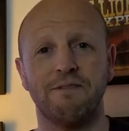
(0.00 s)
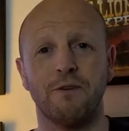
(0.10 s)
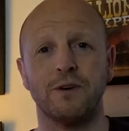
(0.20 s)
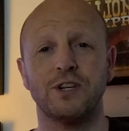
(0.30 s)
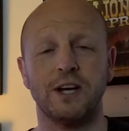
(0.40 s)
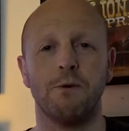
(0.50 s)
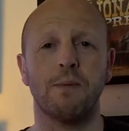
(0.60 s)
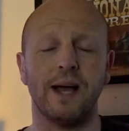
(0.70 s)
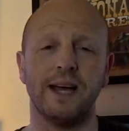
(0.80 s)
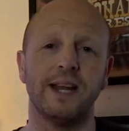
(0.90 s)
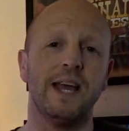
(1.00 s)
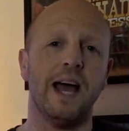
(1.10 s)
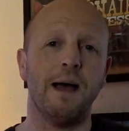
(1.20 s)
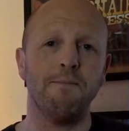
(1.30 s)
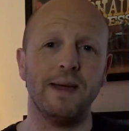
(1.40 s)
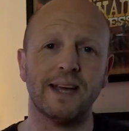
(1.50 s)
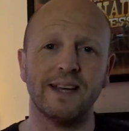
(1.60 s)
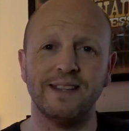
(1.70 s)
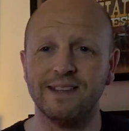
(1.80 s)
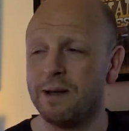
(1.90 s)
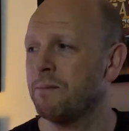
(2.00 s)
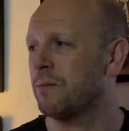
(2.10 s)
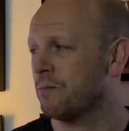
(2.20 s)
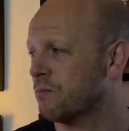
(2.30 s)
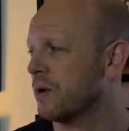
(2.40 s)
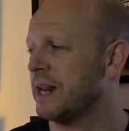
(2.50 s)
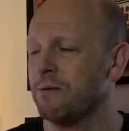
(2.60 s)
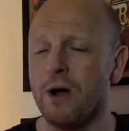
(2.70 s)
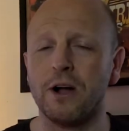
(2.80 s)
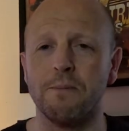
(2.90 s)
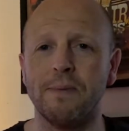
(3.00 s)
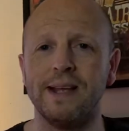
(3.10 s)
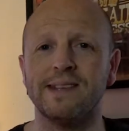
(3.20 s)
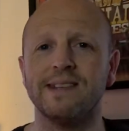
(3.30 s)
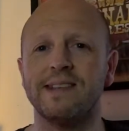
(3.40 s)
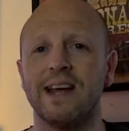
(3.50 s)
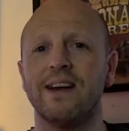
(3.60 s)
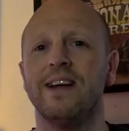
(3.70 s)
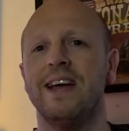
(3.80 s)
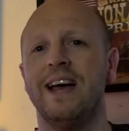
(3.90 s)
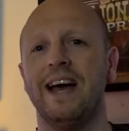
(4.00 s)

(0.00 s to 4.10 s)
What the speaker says: for China O'Brien and make some pretty rocking pieces there,